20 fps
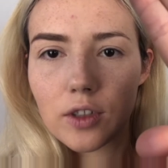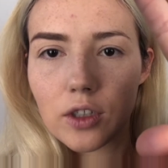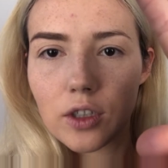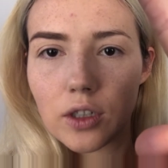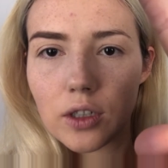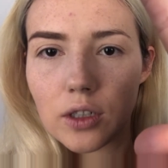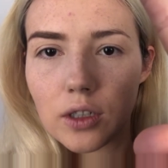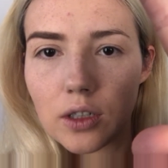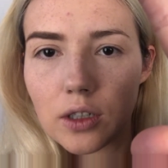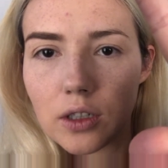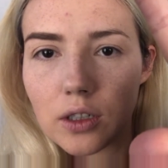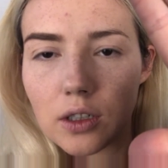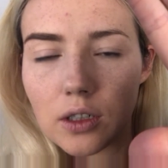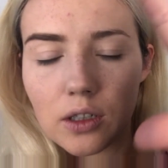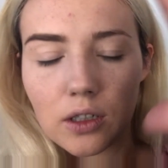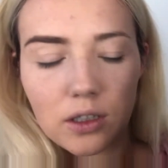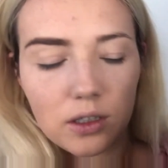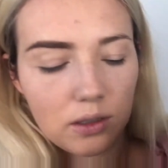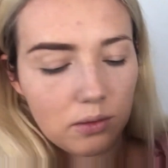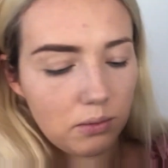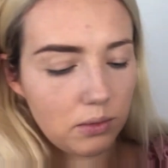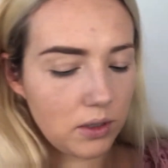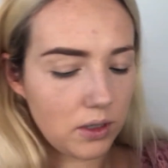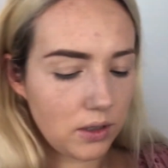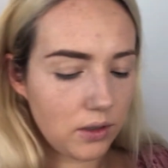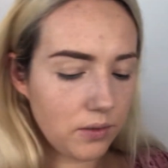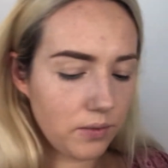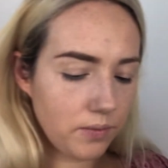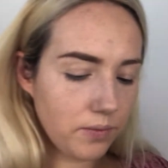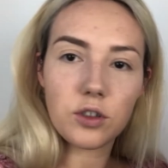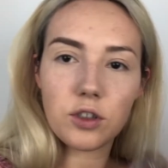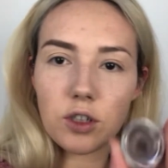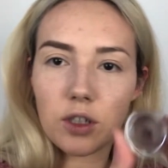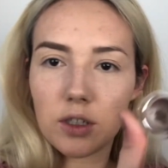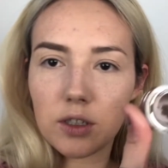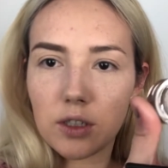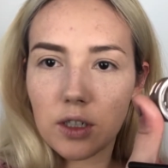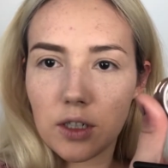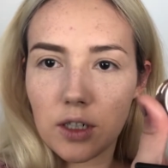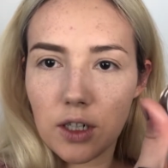just a little bit,
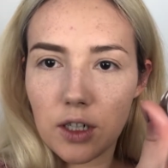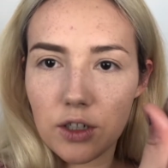just a